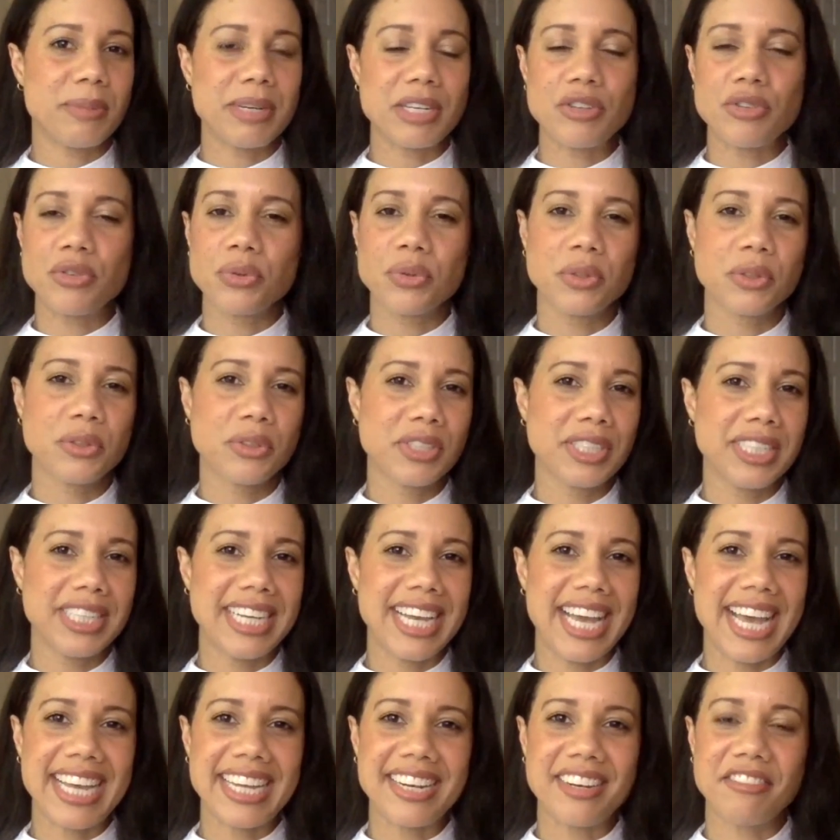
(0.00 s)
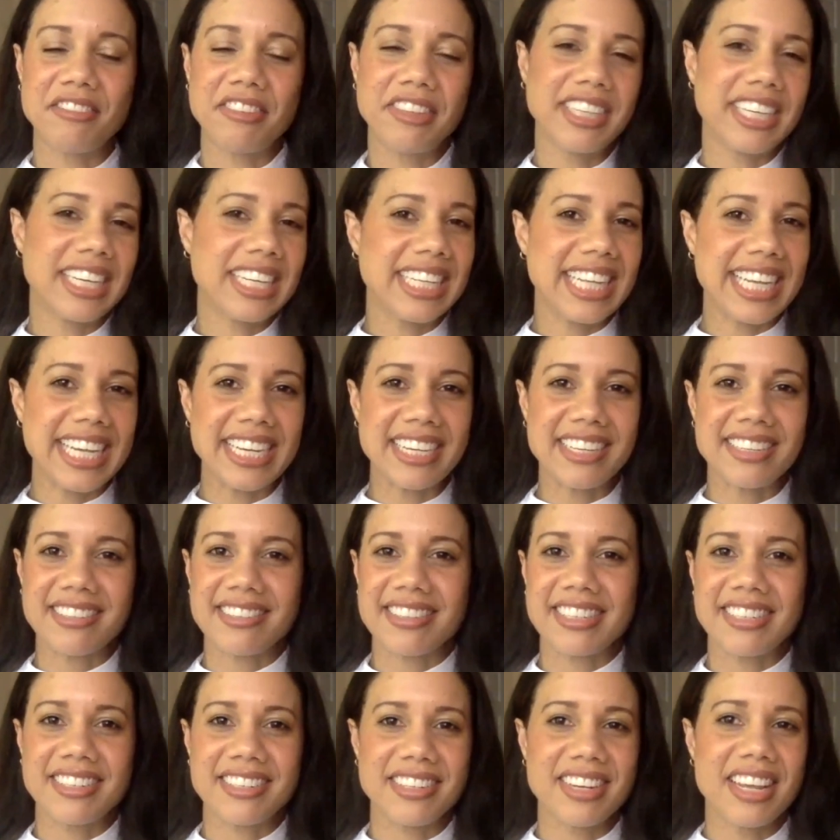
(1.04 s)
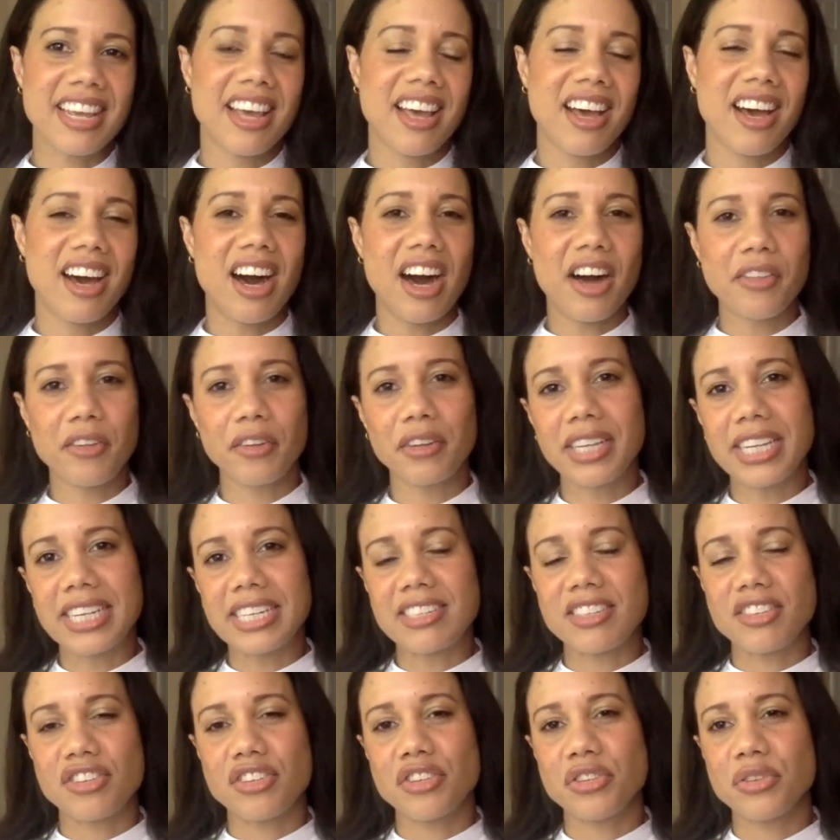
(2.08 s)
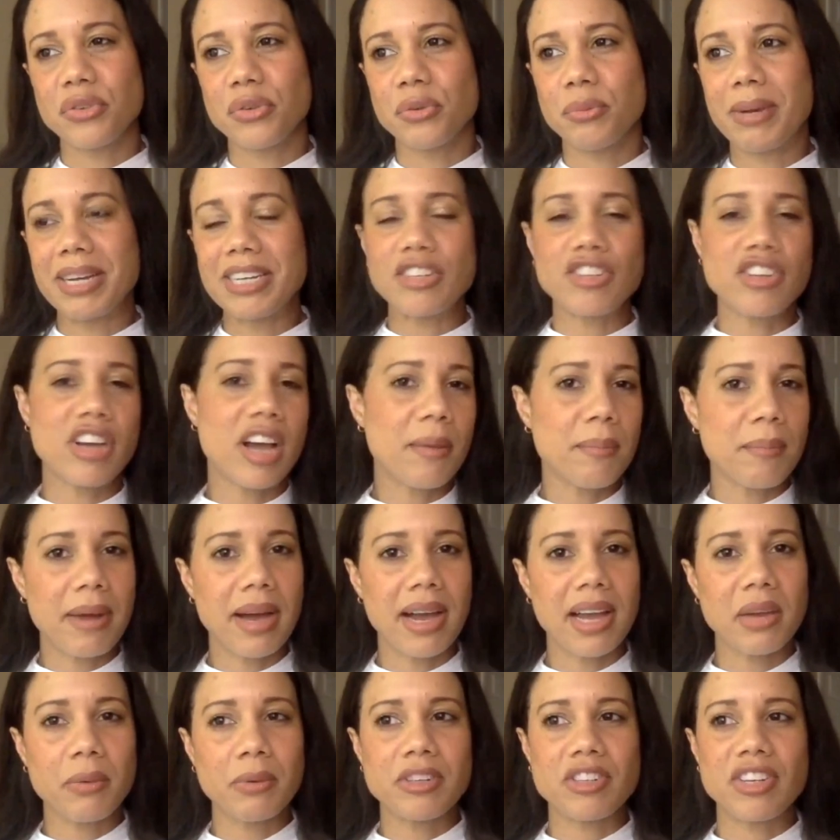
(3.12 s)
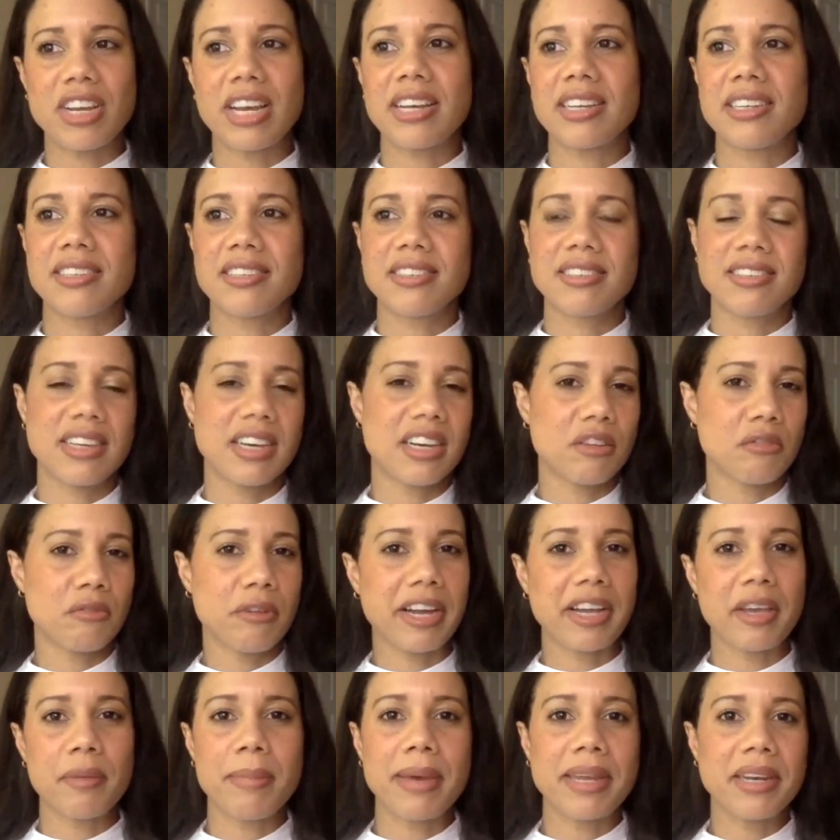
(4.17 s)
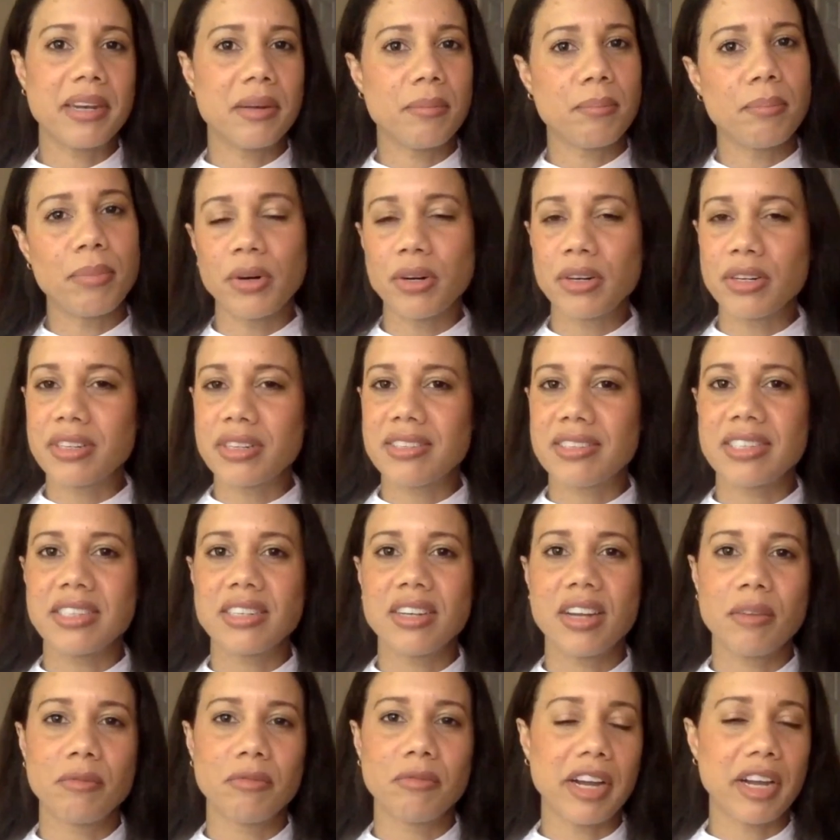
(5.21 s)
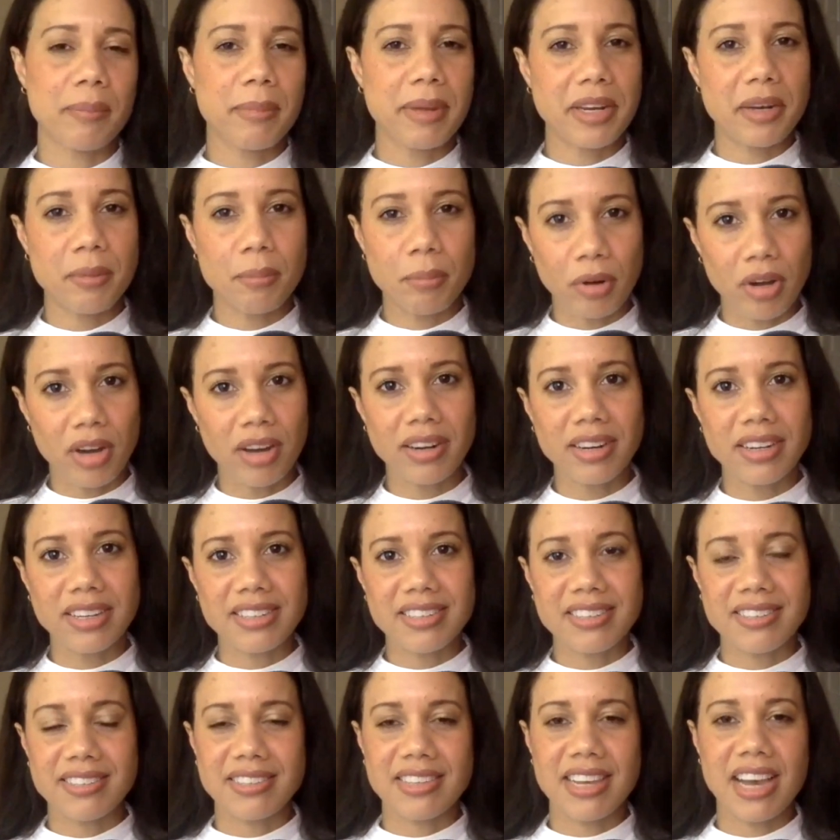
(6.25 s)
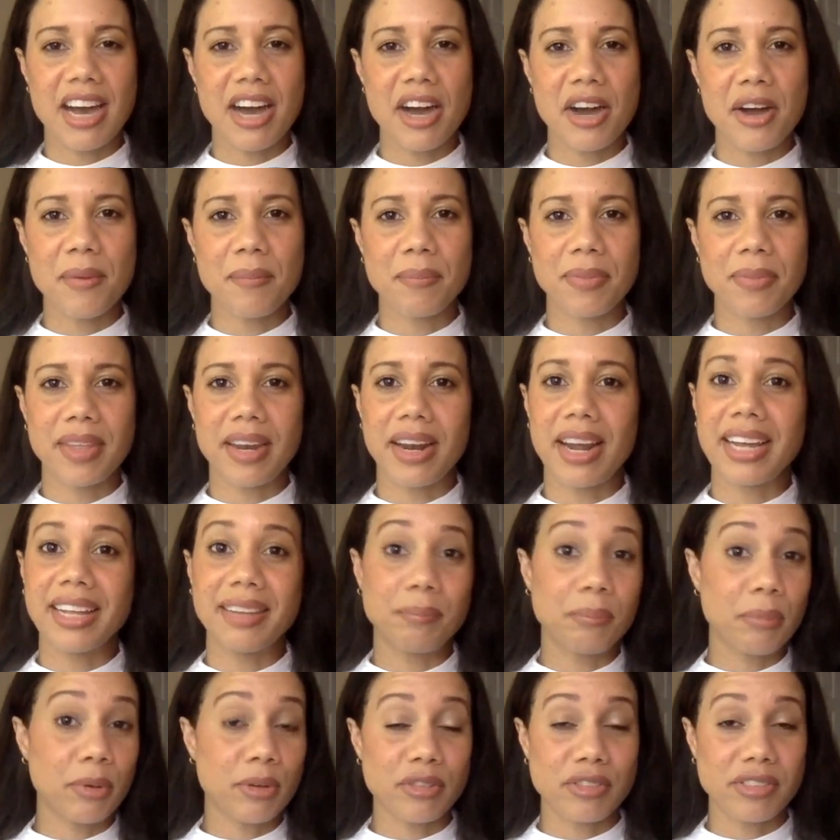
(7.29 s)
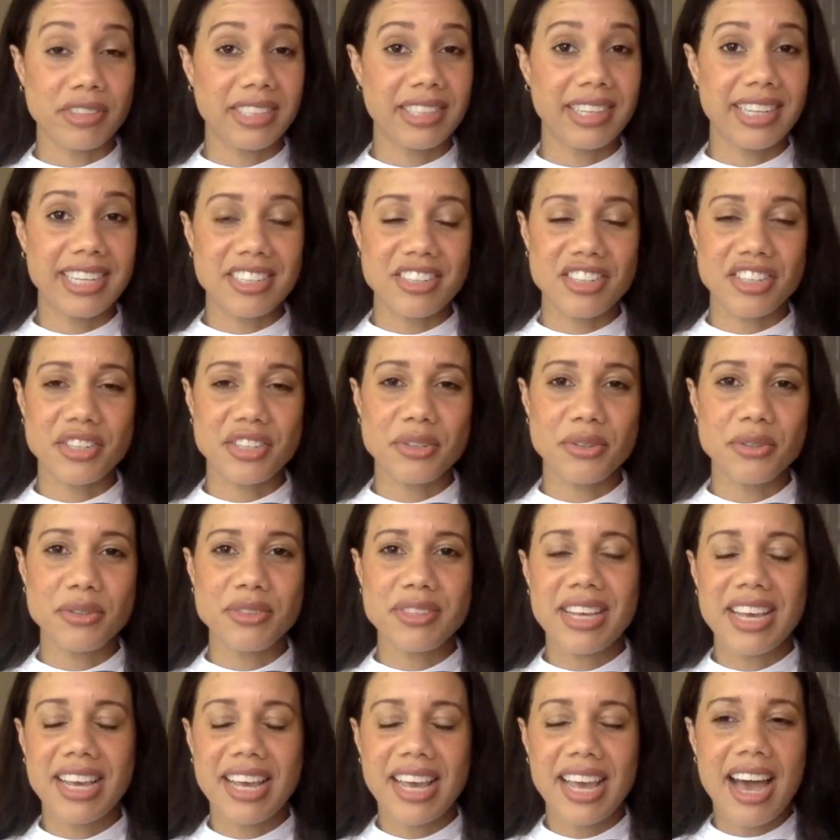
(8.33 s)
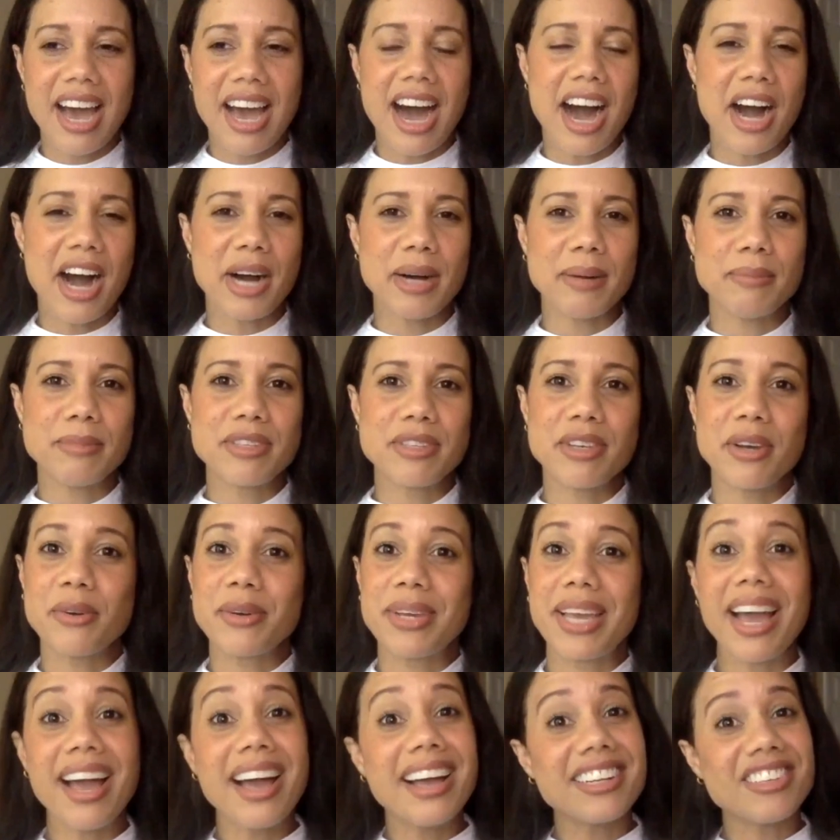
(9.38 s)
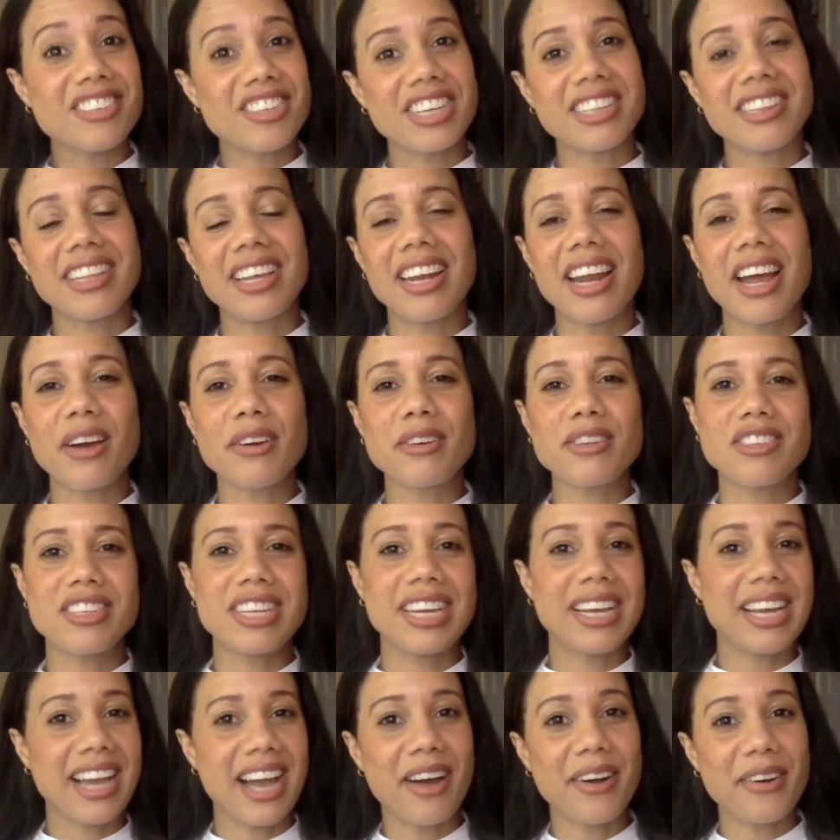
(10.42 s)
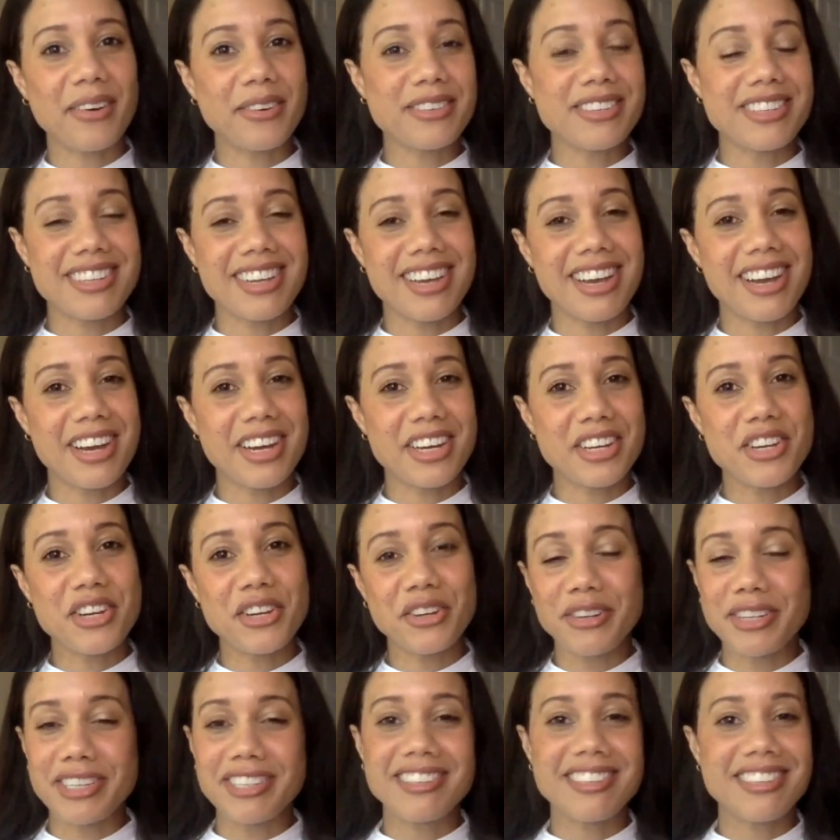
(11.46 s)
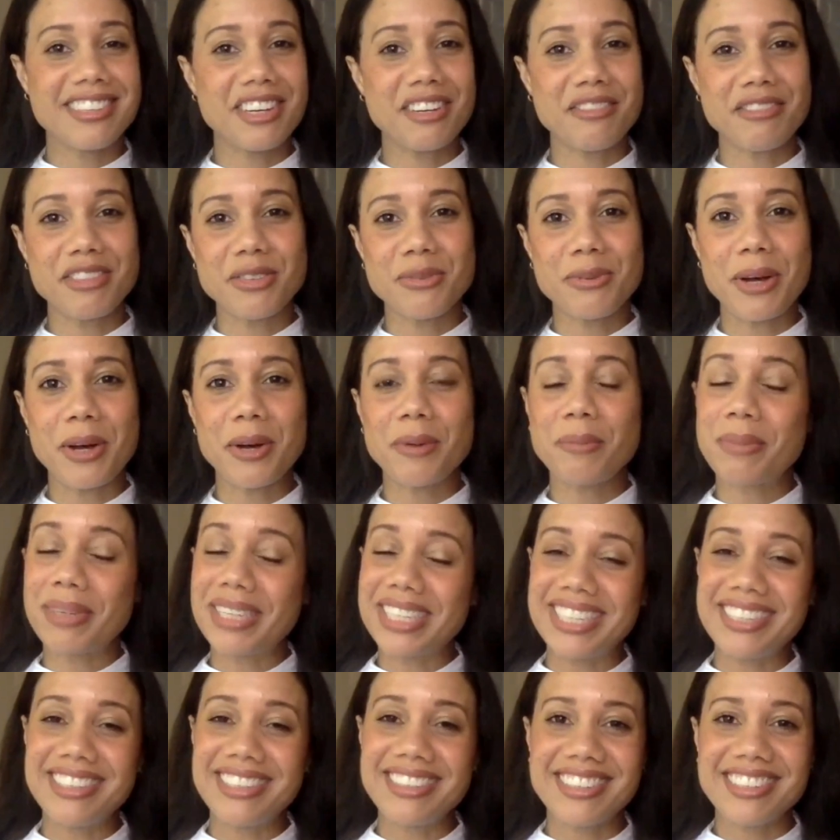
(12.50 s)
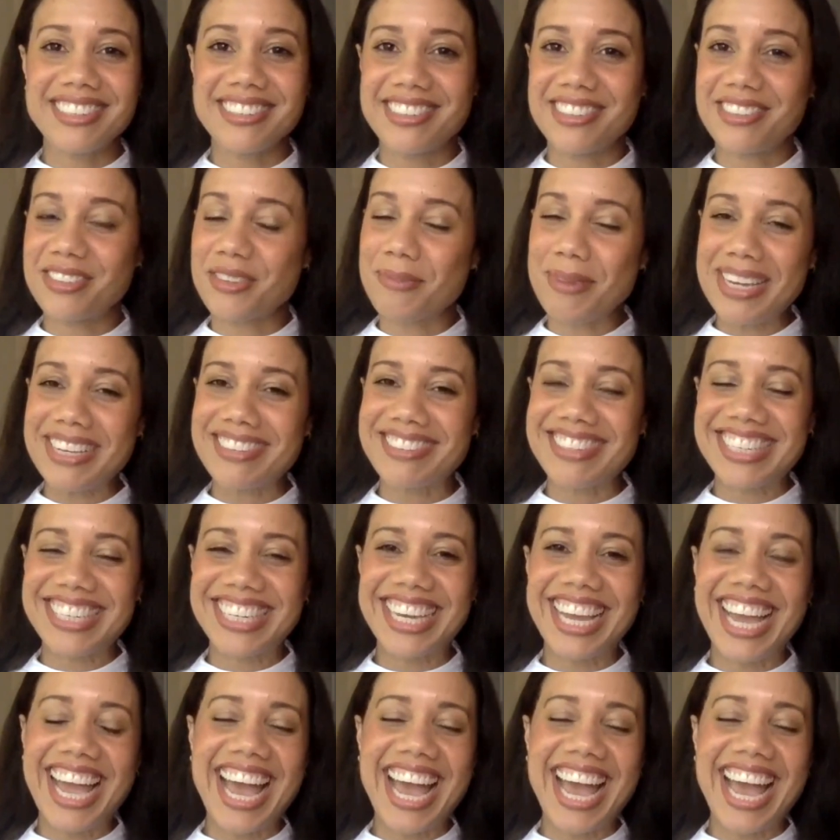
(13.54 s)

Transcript: my jewelry and affiliate links, and other links to my shop, which has recommended books and recommended products that I personally like to use. So yeah, check that out. Check out Nuri's stuff as well, please, because it's amazing.